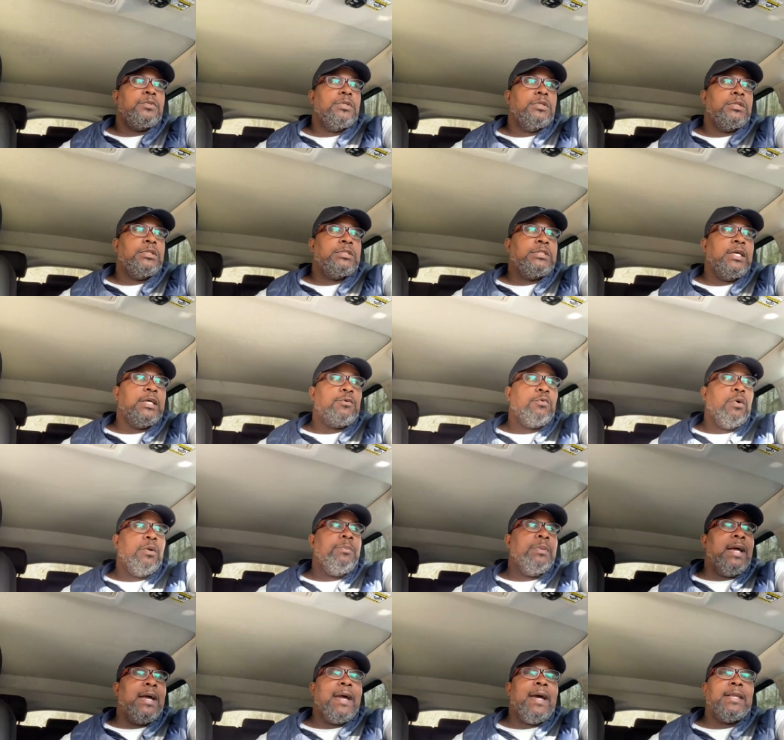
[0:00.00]
stick with
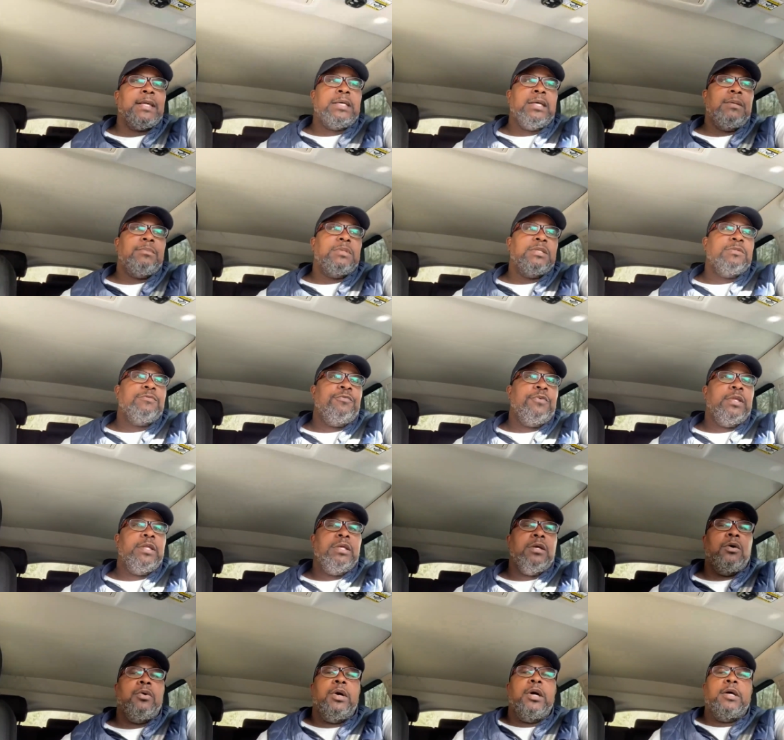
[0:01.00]
me. I got to keep this
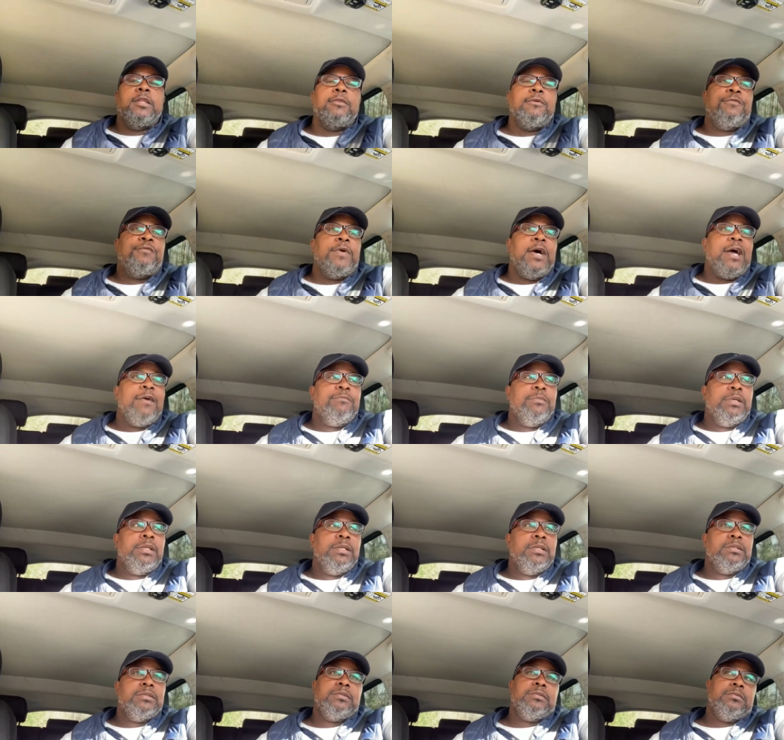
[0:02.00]
video under five
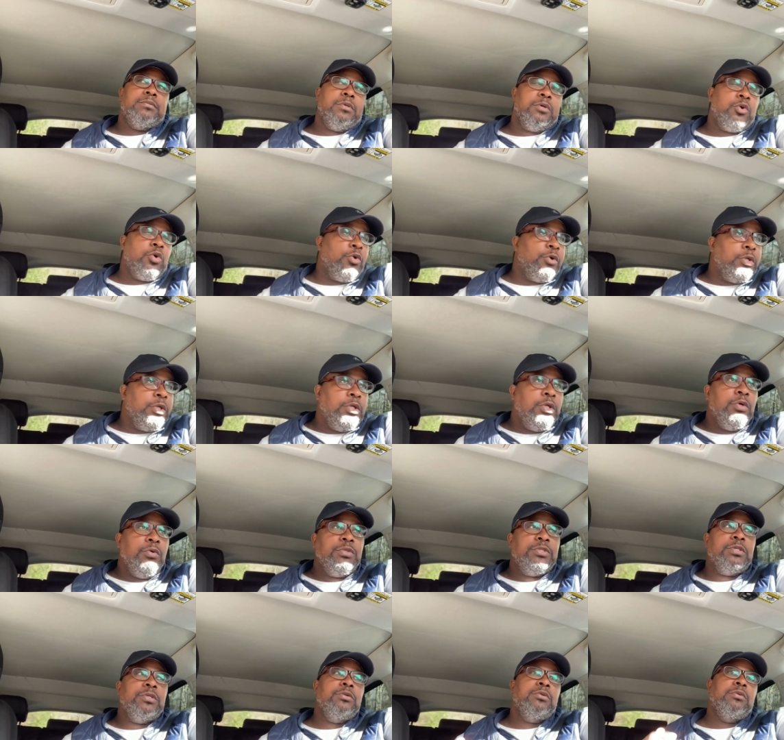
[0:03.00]
minutes. According to
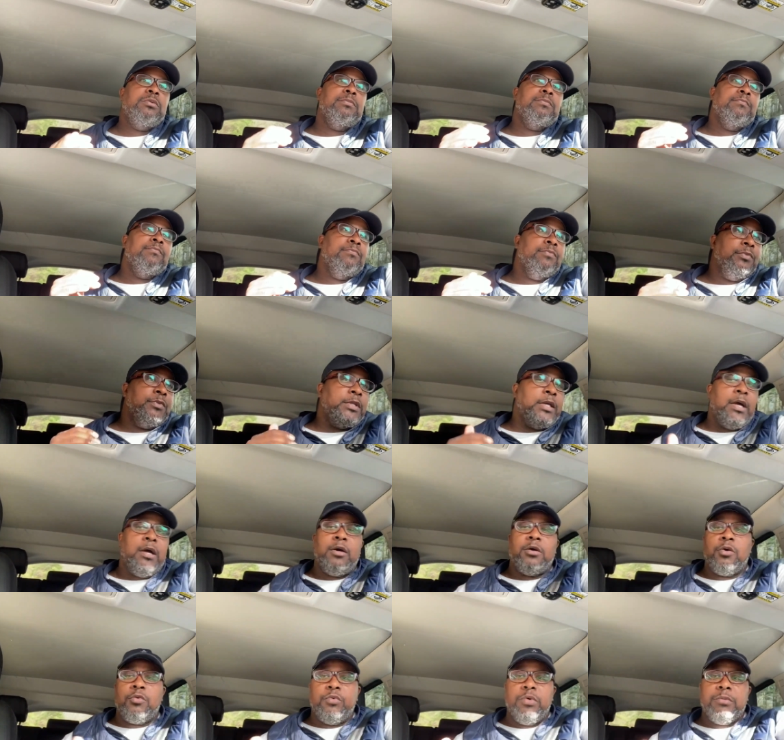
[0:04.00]
YouTube, the
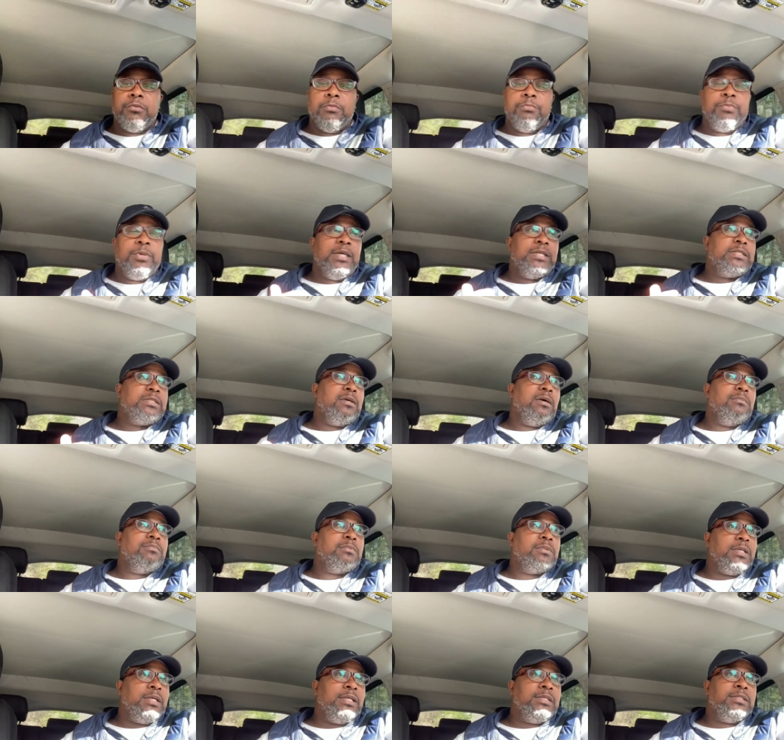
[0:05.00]
algorithm picks up
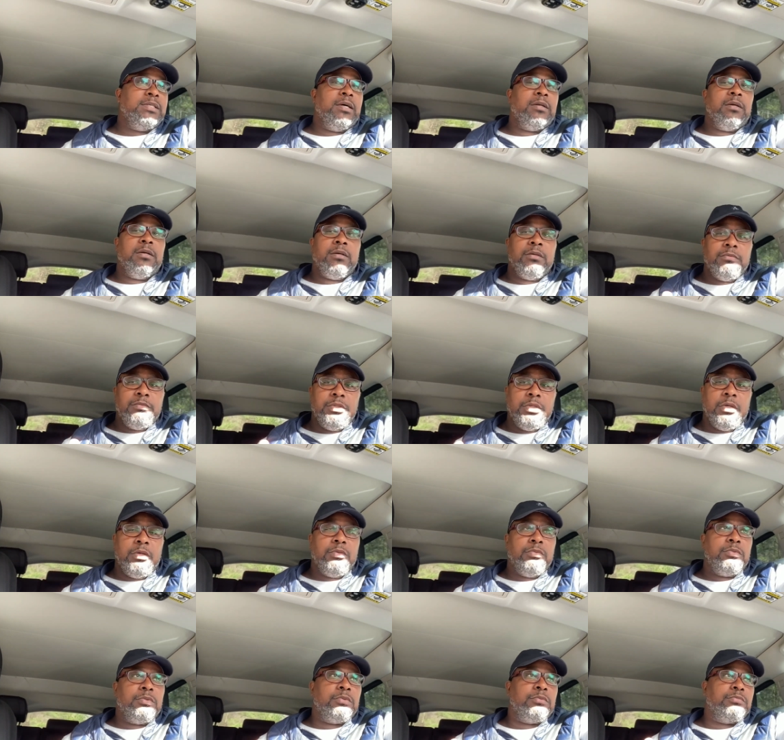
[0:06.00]
things that are, you
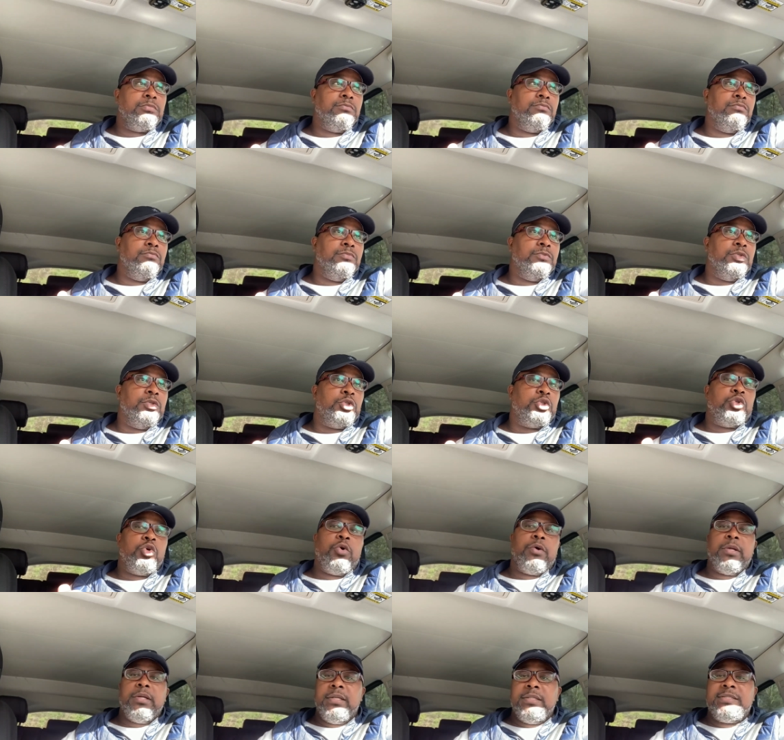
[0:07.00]
know,
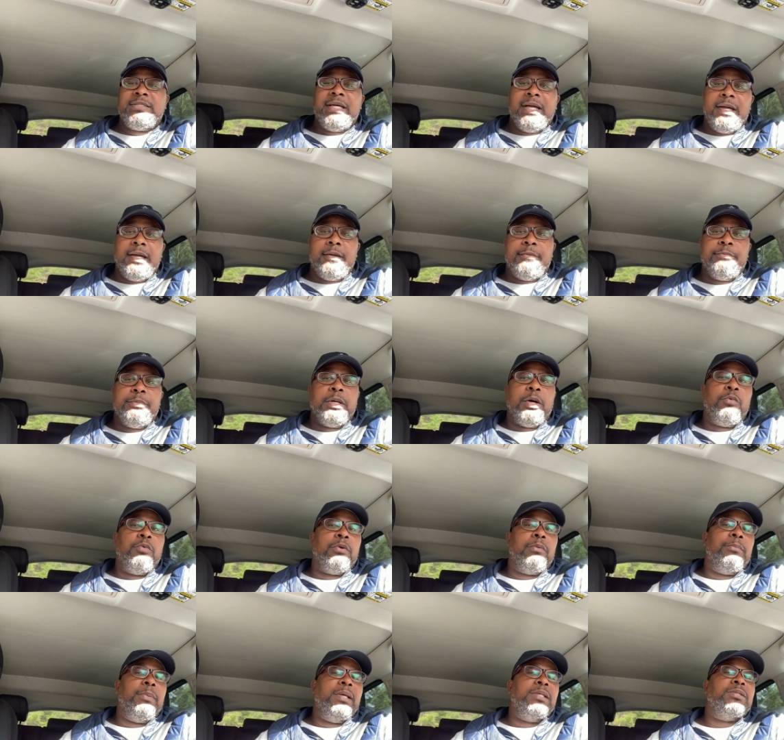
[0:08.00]
shorter in time, but I
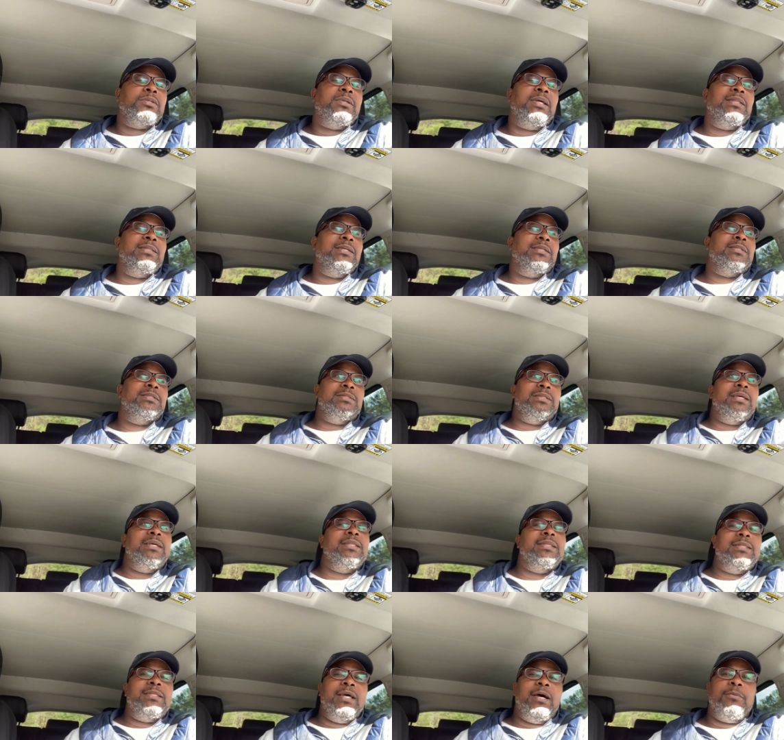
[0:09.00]
want to make sure that this is
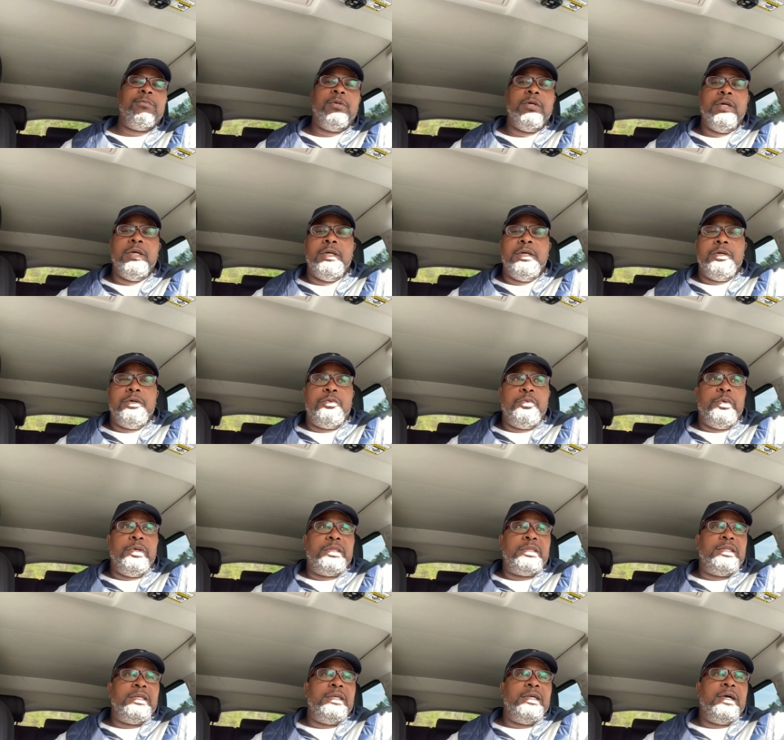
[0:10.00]
in depth
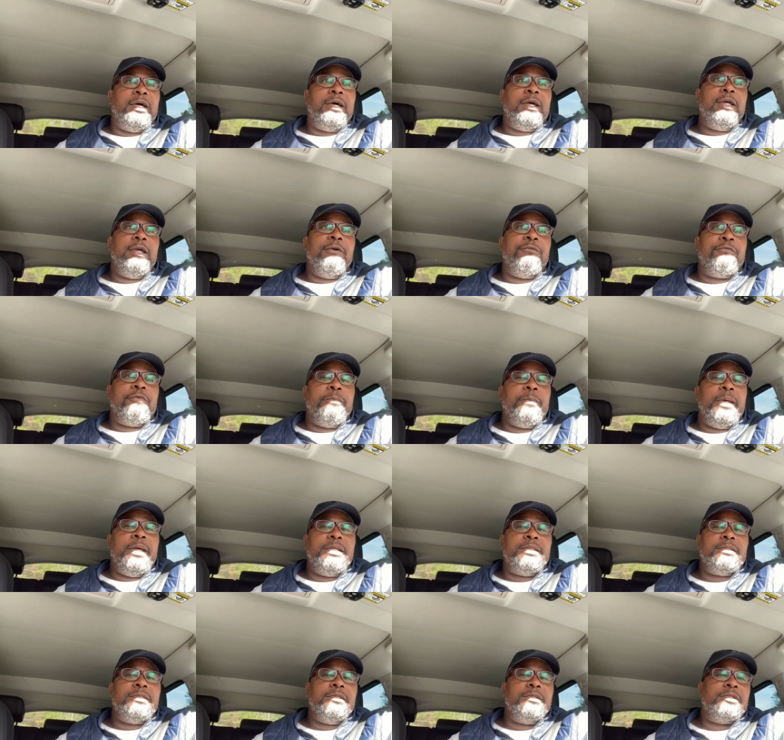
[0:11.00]
with the uh,
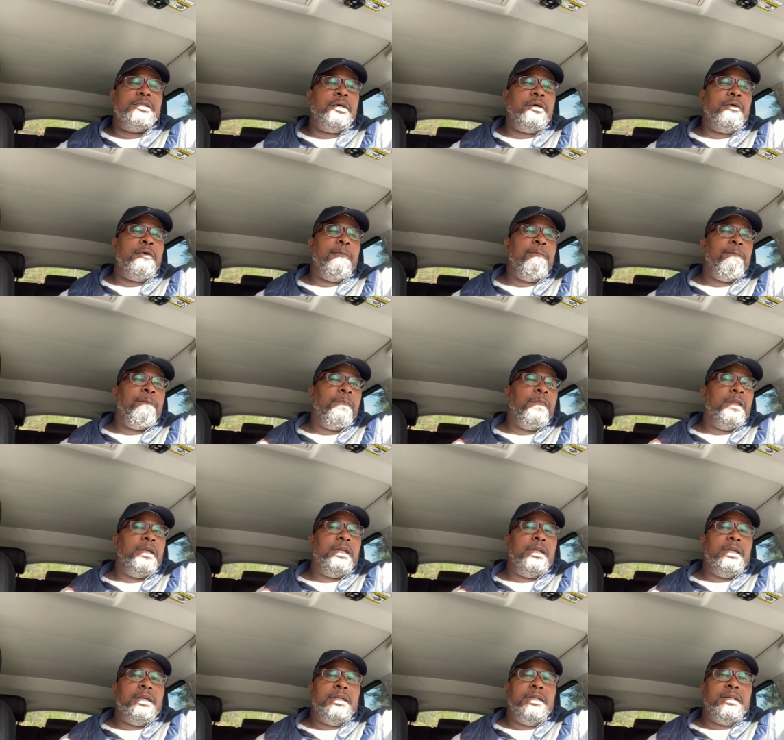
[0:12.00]
information. So
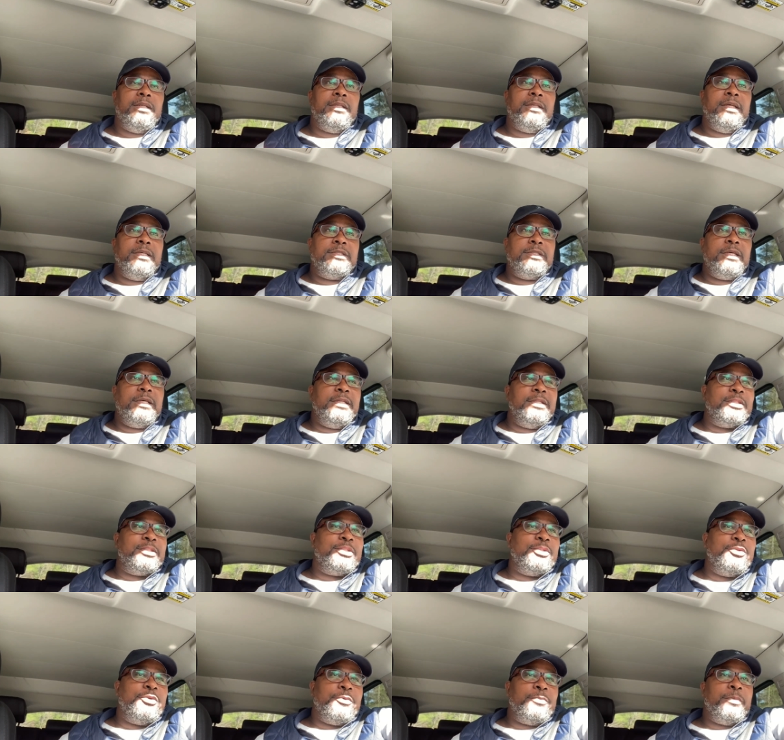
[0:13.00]
let's get
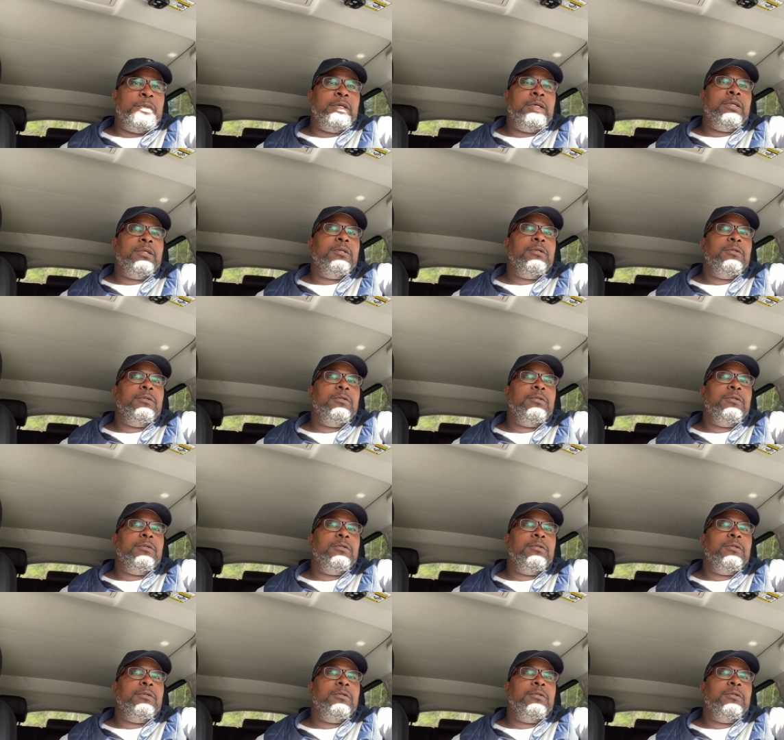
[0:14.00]
into it, man.